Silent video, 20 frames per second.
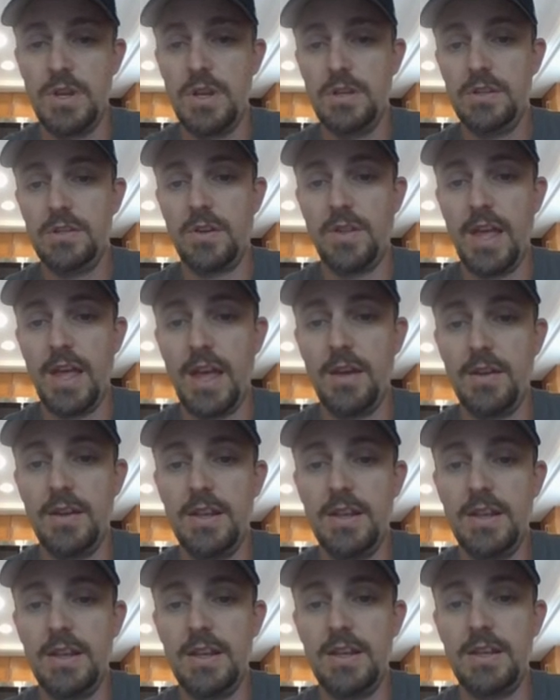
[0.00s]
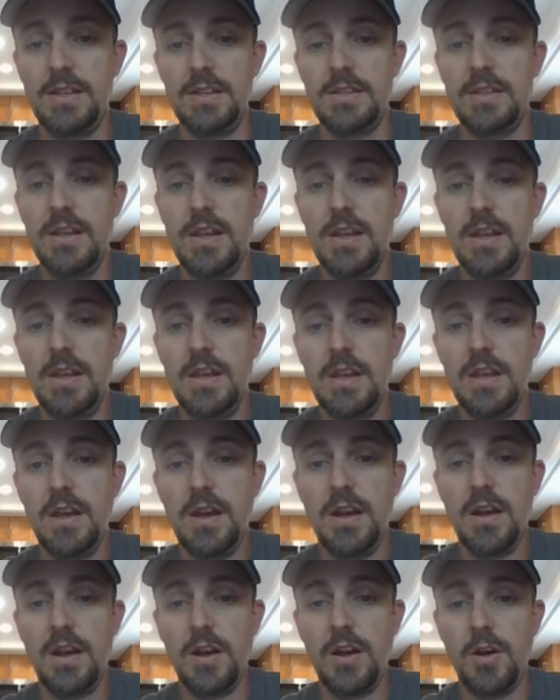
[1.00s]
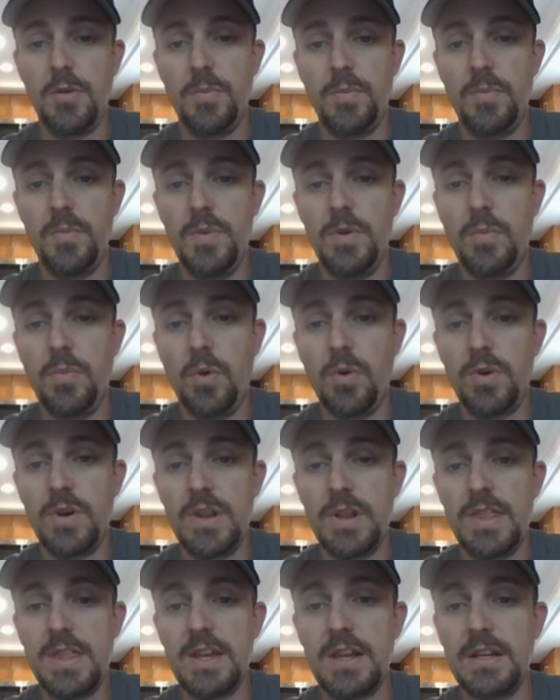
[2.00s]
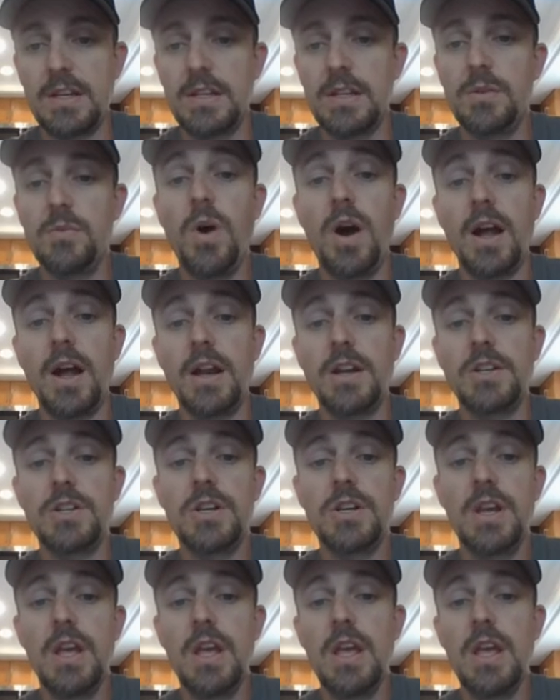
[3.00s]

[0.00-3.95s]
So that is an important thing to watch.